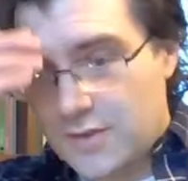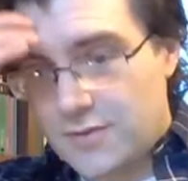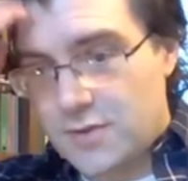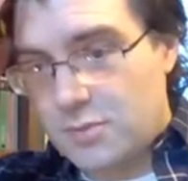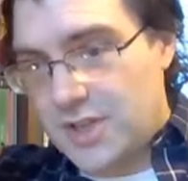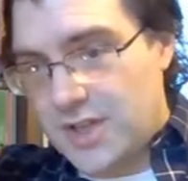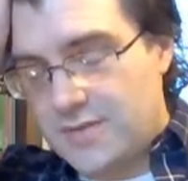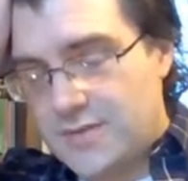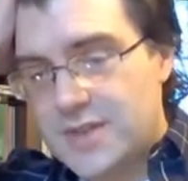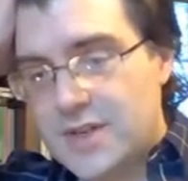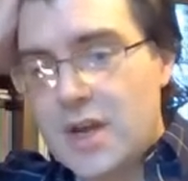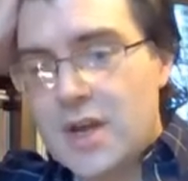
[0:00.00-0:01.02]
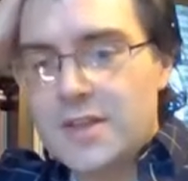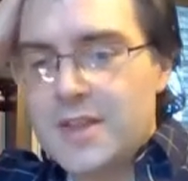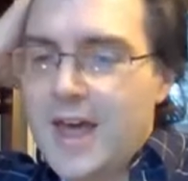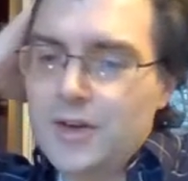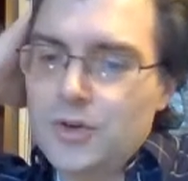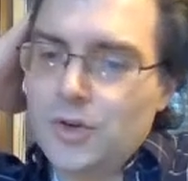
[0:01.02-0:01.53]
of the beliefs,
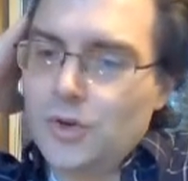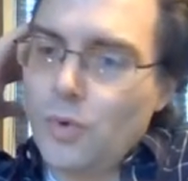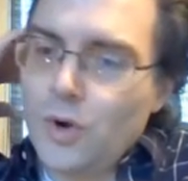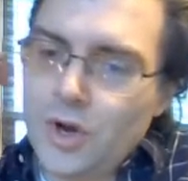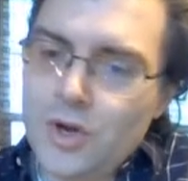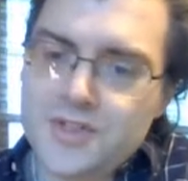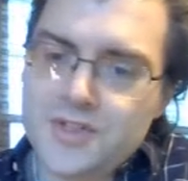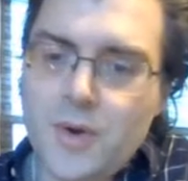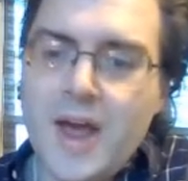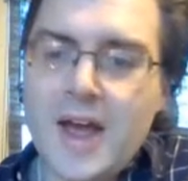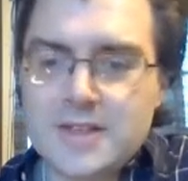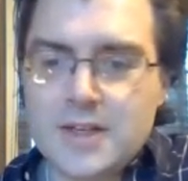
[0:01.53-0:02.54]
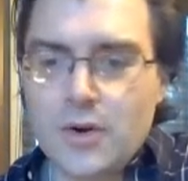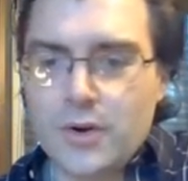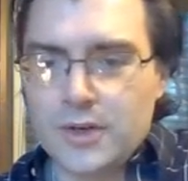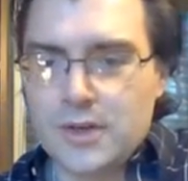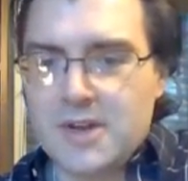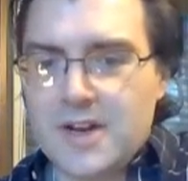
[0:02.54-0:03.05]
then one also has an
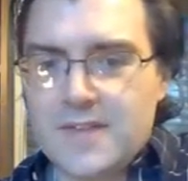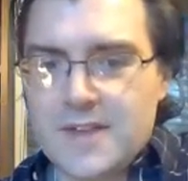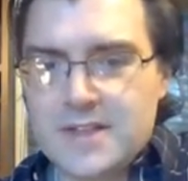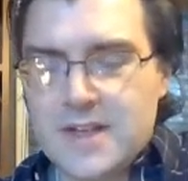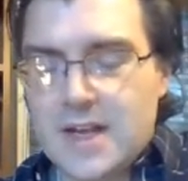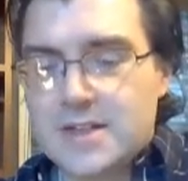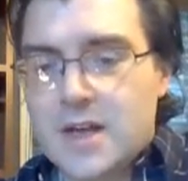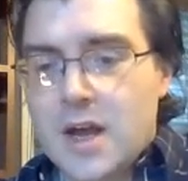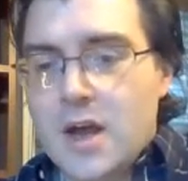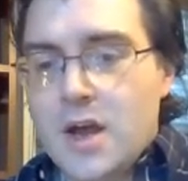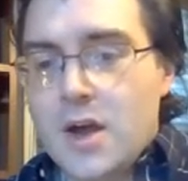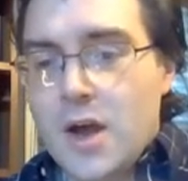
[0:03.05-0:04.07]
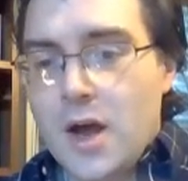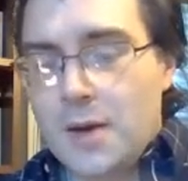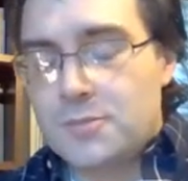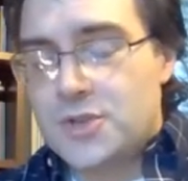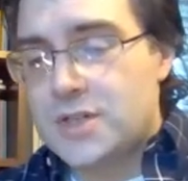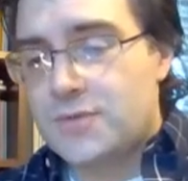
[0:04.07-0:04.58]
argument in this sense. Uh,
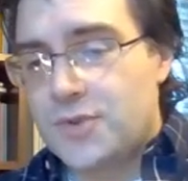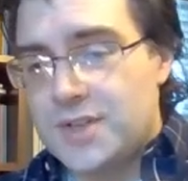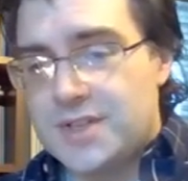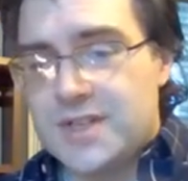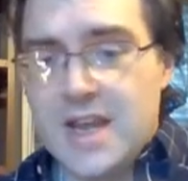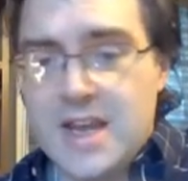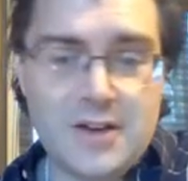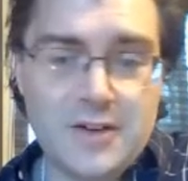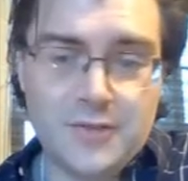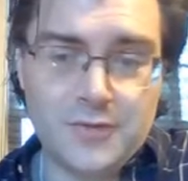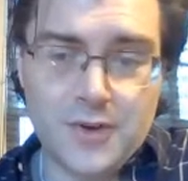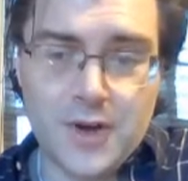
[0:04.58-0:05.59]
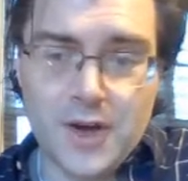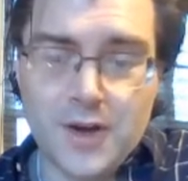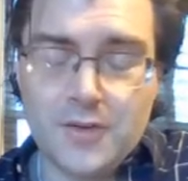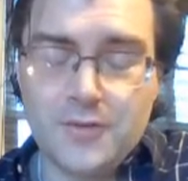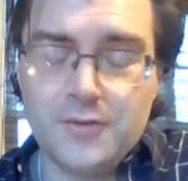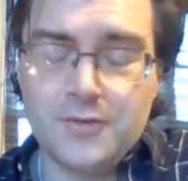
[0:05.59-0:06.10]
just for the sake of,
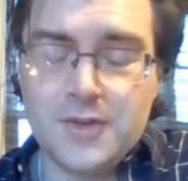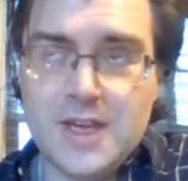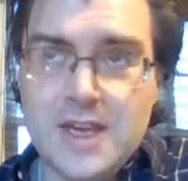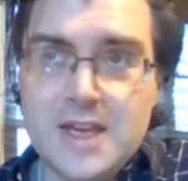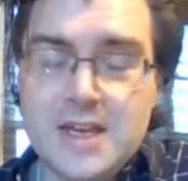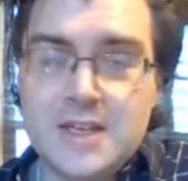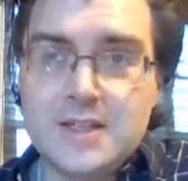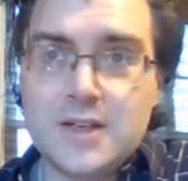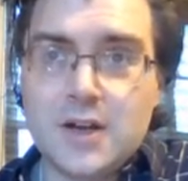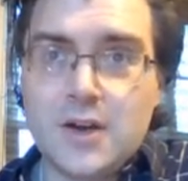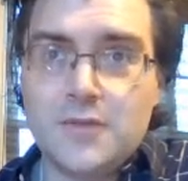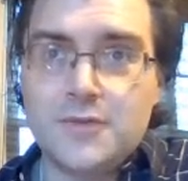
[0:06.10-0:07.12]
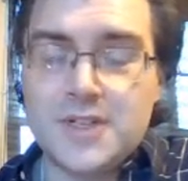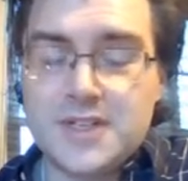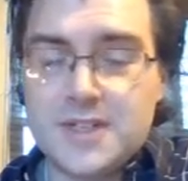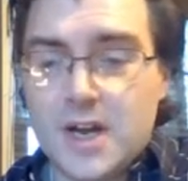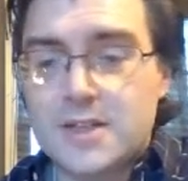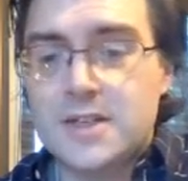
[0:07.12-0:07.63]
of ease of
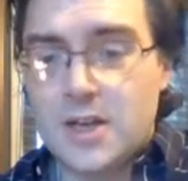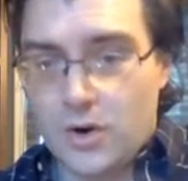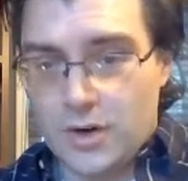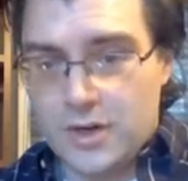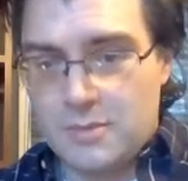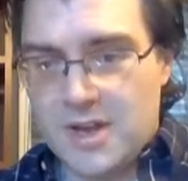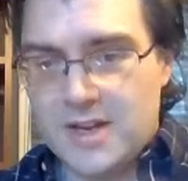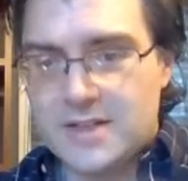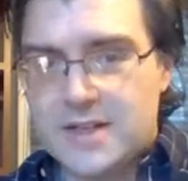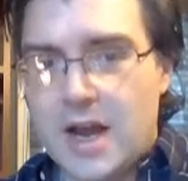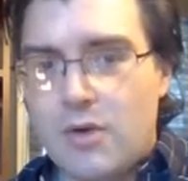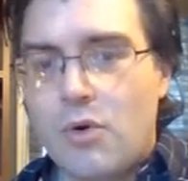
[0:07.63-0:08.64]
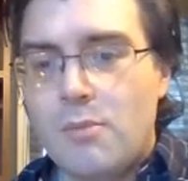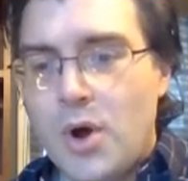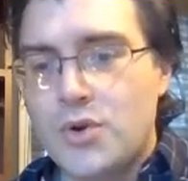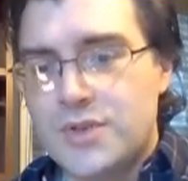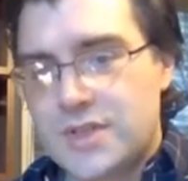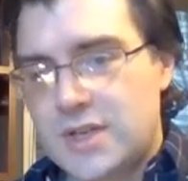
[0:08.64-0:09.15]
discussing arguments, I will
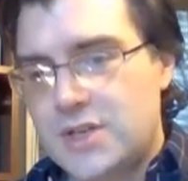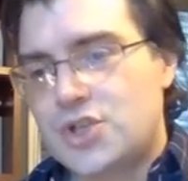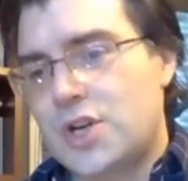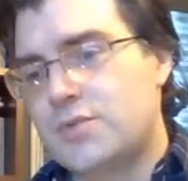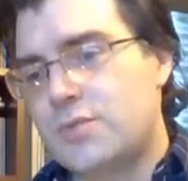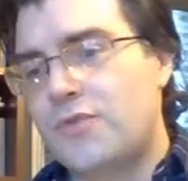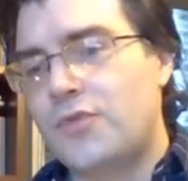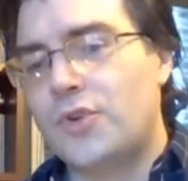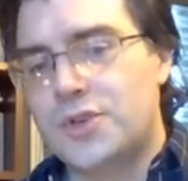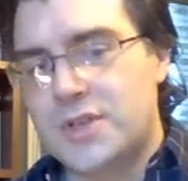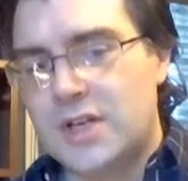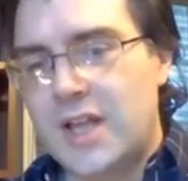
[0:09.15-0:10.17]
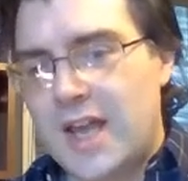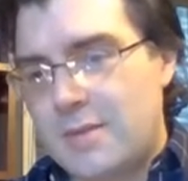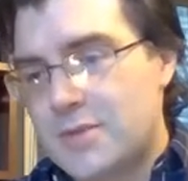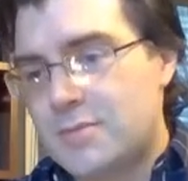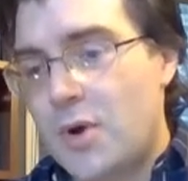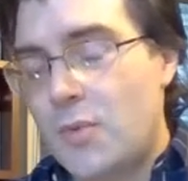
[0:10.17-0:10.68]
mostly just refer to
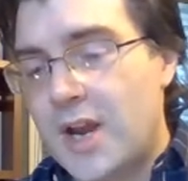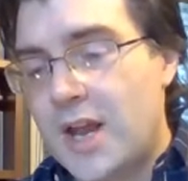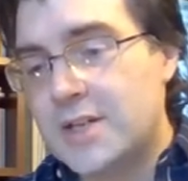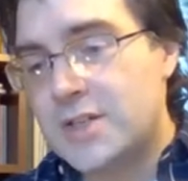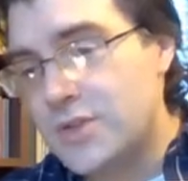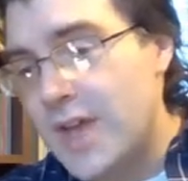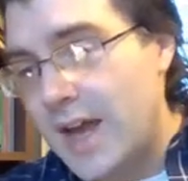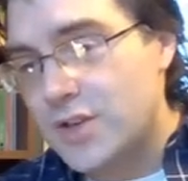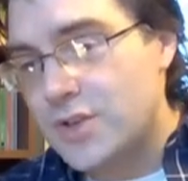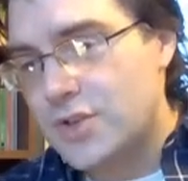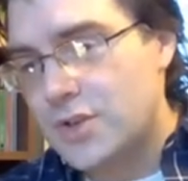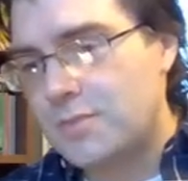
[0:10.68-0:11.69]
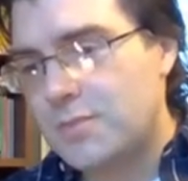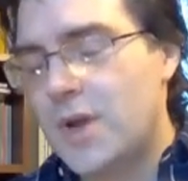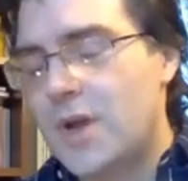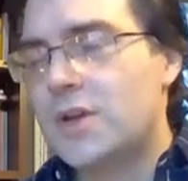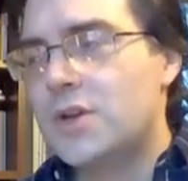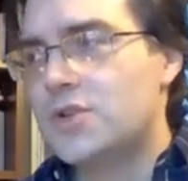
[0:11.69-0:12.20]
claims, but when I do that, you should
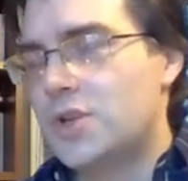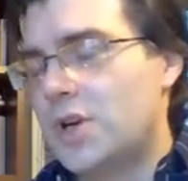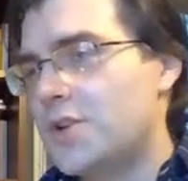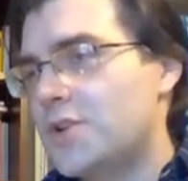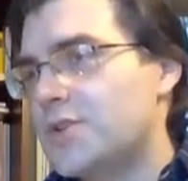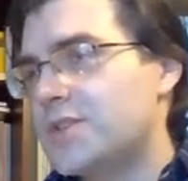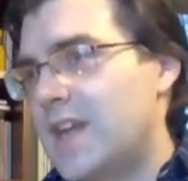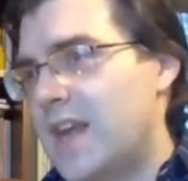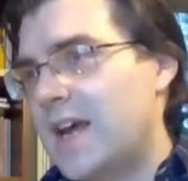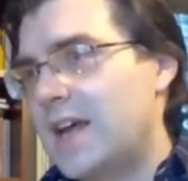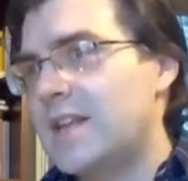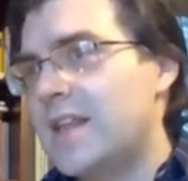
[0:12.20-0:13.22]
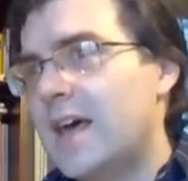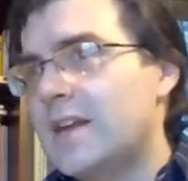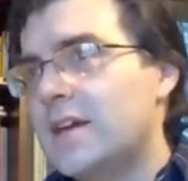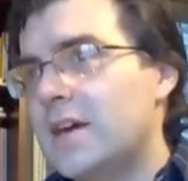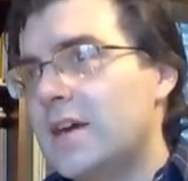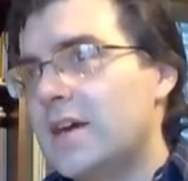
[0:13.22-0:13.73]
you should understand that